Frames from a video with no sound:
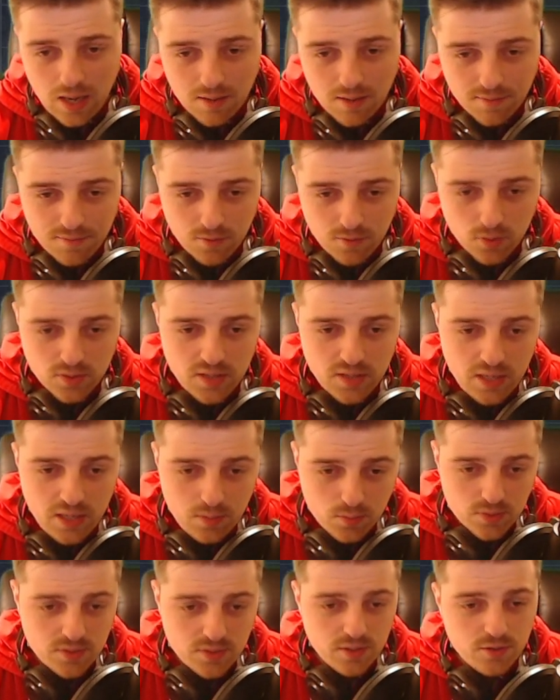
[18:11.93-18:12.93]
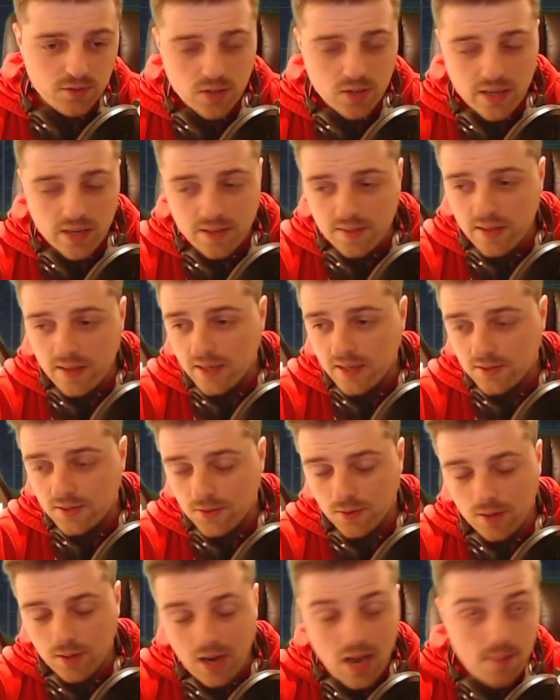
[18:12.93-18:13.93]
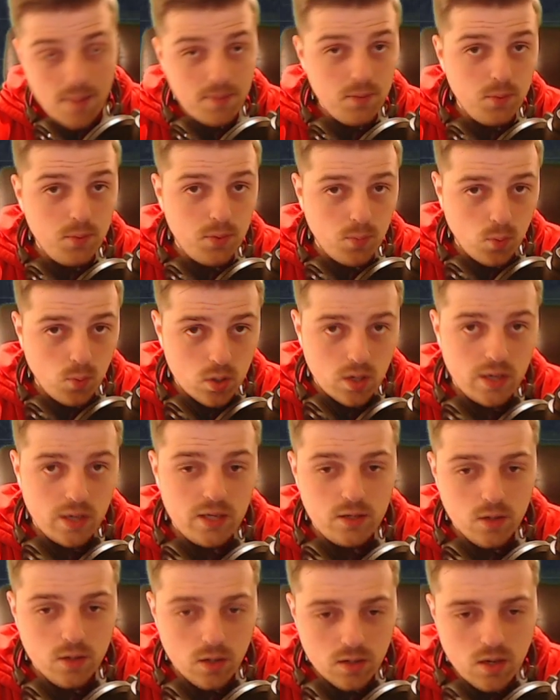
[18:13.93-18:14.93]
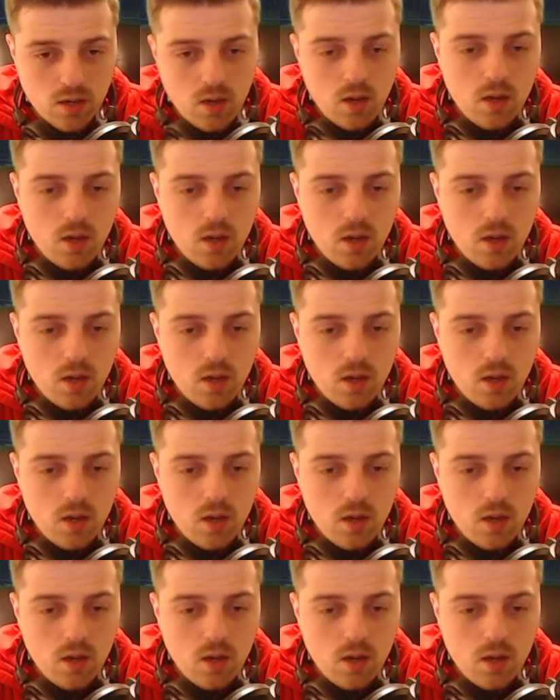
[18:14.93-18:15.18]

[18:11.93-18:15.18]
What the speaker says: 14 was the trade there. So happy with what I got